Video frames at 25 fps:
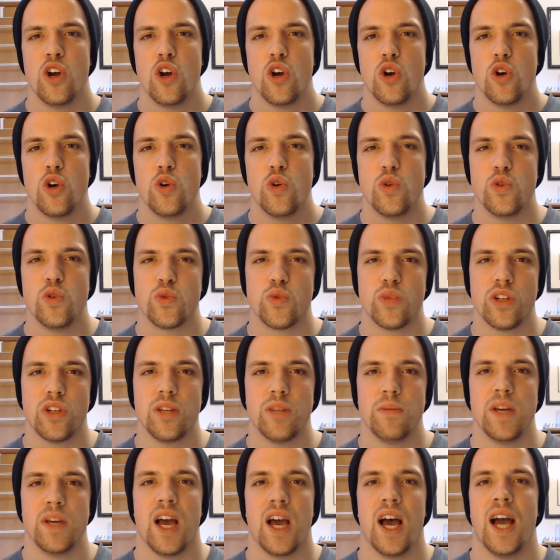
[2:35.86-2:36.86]
who's really
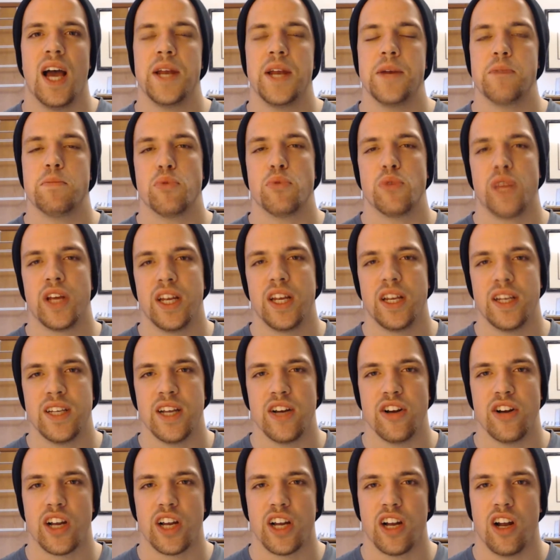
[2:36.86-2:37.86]
behind bringing
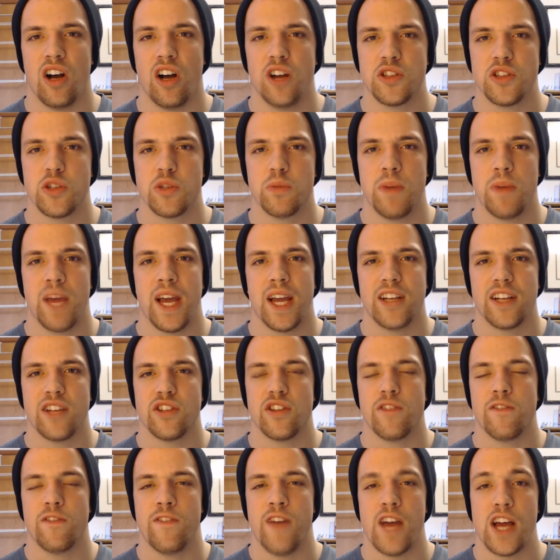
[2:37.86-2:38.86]
Derek and Hansel back into
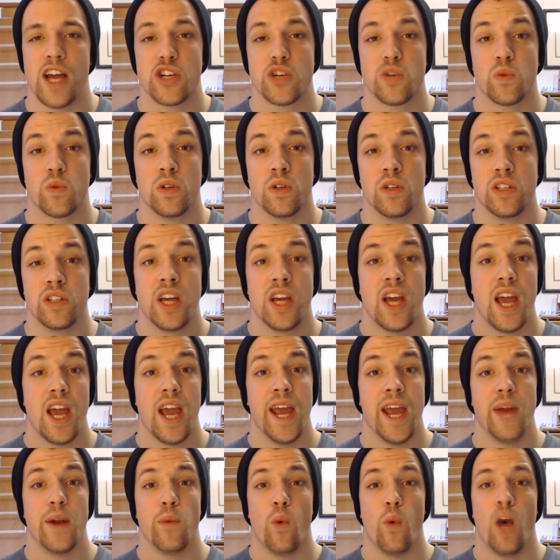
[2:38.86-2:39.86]
the fashion world,
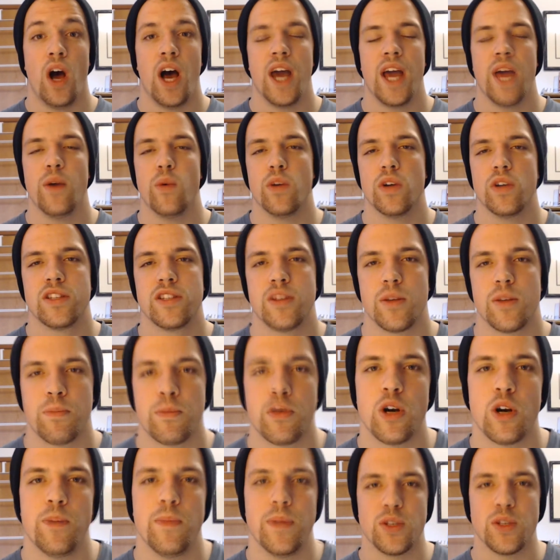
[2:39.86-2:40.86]
and why. What's the
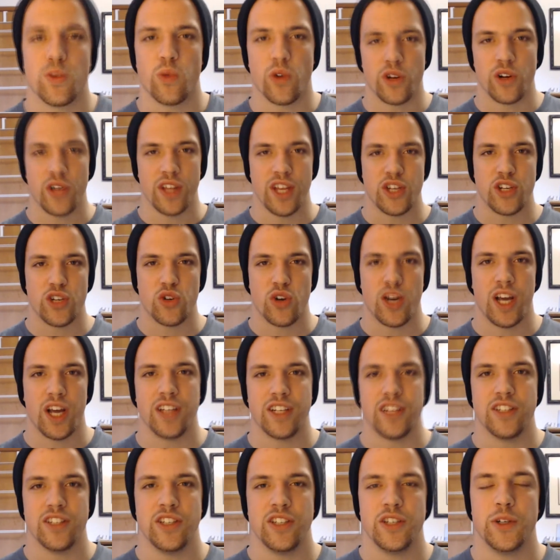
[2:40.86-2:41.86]
purpose? What are they
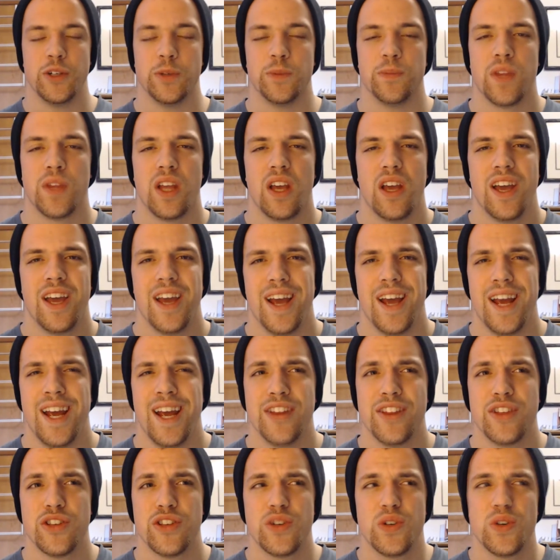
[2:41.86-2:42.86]
trying to do?
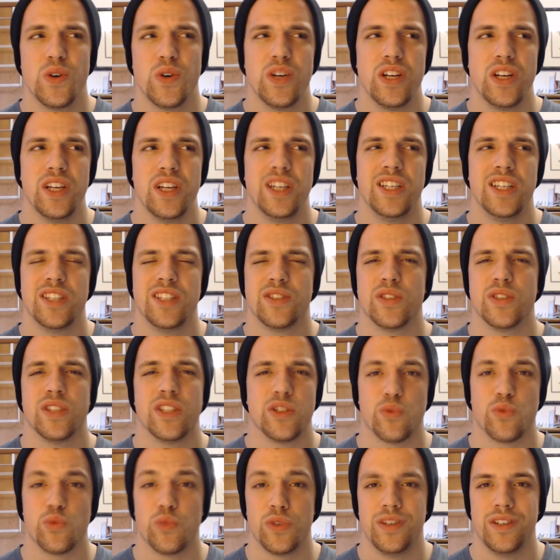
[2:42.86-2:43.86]
And the story is
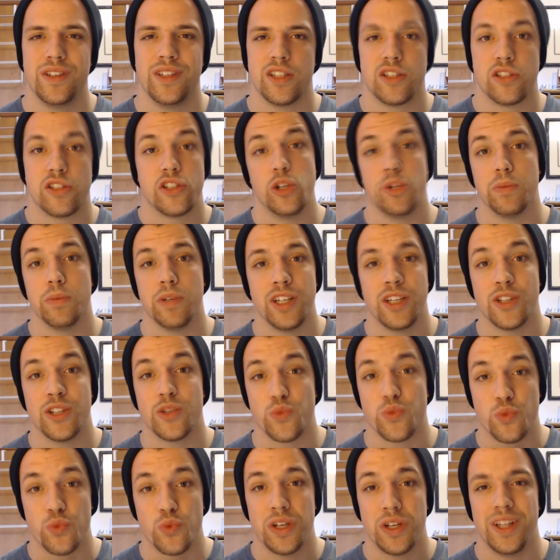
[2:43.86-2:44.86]
it's stupid. It's
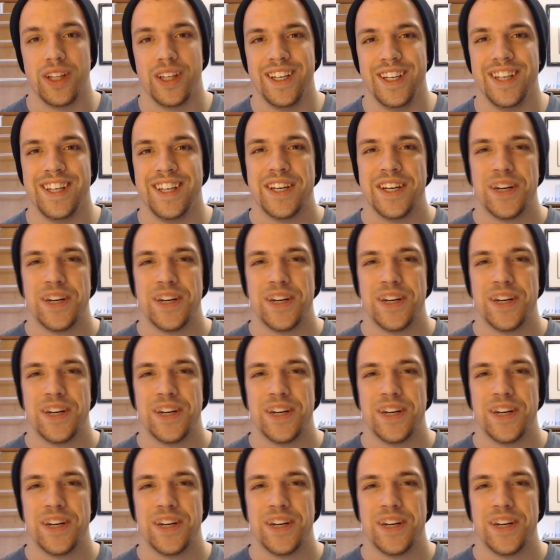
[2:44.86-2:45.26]
really